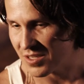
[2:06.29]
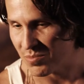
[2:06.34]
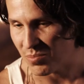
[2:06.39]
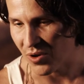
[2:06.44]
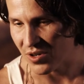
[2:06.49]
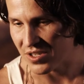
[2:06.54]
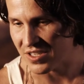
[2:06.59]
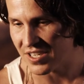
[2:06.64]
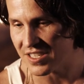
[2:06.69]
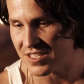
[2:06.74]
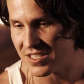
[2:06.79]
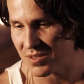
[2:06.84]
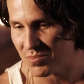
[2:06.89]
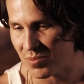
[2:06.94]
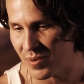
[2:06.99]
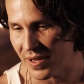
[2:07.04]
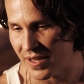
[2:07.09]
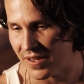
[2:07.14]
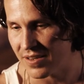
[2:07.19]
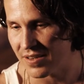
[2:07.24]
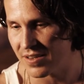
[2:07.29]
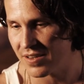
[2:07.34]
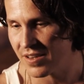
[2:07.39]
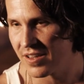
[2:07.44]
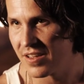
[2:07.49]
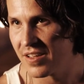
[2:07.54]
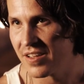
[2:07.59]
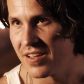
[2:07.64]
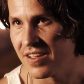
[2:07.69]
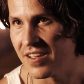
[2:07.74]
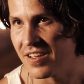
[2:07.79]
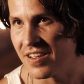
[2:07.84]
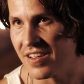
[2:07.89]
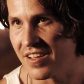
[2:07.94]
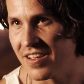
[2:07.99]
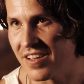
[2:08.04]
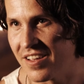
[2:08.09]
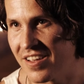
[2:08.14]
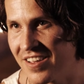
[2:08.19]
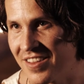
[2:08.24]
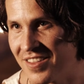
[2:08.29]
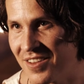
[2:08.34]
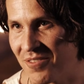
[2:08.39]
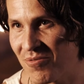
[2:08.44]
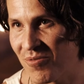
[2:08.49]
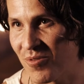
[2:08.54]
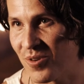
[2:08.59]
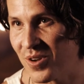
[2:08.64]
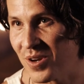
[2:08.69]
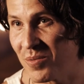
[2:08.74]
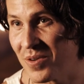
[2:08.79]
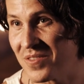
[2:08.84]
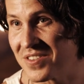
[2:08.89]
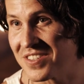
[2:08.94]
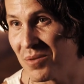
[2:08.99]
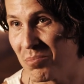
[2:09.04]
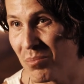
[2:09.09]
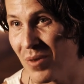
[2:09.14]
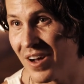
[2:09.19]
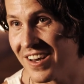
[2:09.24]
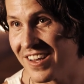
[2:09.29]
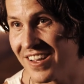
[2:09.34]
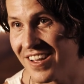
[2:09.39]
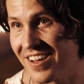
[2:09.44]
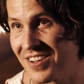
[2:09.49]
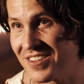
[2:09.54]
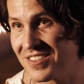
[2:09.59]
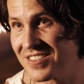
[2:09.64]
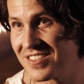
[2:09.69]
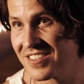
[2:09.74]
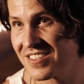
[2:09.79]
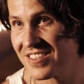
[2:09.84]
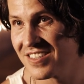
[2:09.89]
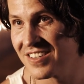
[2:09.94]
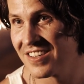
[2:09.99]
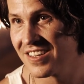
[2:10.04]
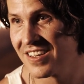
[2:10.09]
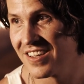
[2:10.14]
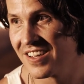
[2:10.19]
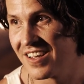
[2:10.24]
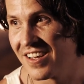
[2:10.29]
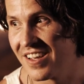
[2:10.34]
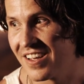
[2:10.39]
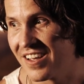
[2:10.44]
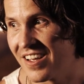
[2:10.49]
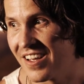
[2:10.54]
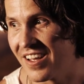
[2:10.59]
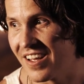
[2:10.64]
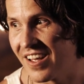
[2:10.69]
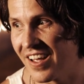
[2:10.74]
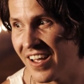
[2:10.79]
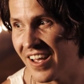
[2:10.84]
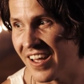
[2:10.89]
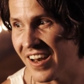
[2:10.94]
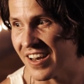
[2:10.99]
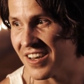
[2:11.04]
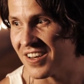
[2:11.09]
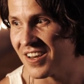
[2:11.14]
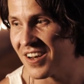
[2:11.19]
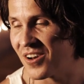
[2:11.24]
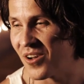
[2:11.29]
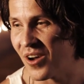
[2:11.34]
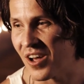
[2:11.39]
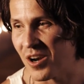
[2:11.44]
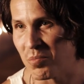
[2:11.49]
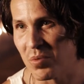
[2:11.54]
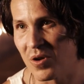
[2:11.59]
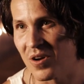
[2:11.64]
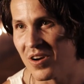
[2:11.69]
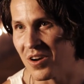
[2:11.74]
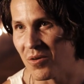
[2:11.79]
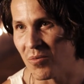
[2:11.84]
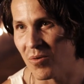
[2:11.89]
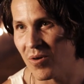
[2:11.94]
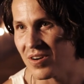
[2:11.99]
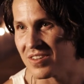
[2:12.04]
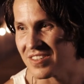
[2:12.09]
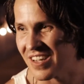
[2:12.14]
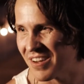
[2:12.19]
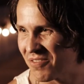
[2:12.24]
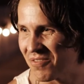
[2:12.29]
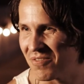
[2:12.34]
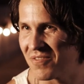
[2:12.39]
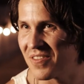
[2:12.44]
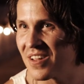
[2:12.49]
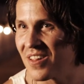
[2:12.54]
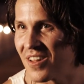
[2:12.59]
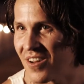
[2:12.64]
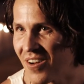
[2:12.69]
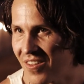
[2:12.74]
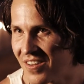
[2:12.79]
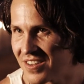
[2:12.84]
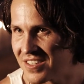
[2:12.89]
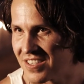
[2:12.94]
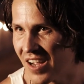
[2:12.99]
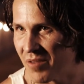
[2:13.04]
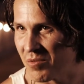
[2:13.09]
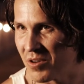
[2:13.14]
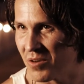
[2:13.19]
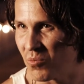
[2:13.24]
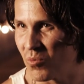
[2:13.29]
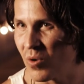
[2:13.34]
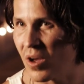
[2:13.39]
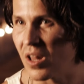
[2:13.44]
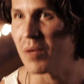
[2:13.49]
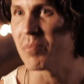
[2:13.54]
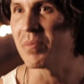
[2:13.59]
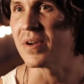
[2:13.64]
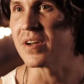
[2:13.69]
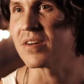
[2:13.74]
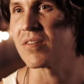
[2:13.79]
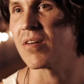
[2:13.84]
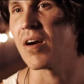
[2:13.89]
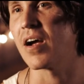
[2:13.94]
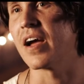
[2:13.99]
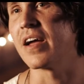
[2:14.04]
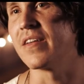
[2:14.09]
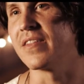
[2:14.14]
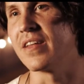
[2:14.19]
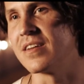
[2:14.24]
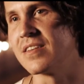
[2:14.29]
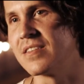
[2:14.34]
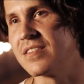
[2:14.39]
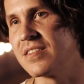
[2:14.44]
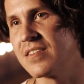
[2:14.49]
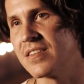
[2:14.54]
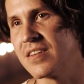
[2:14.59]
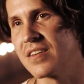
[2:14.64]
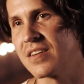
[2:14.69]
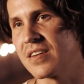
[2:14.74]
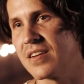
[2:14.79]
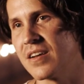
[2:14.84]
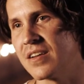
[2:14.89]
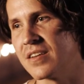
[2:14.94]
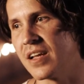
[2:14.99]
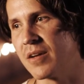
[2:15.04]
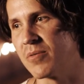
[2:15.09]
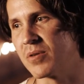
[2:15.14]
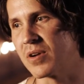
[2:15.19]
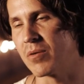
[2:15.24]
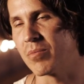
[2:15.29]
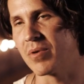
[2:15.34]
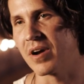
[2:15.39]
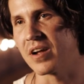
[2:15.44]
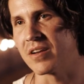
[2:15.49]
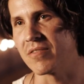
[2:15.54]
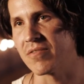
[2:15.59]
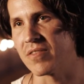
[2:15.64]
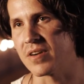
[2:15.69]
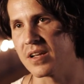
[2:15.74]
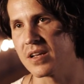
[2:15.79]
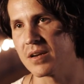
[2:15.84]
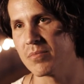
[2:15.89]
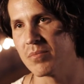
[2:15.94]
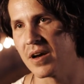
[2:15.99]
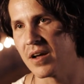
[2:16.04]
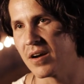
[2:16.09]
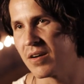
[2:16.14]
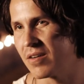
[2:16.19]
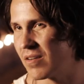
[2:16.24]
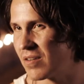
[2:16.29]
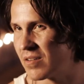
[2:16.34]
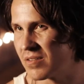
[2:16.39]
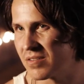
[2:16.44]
to participate in the freedom of somebody else. And I didn't know how to put it into words. I'd feel it all the time. You'd well up and cry, and then a day would go by and you forget about it, or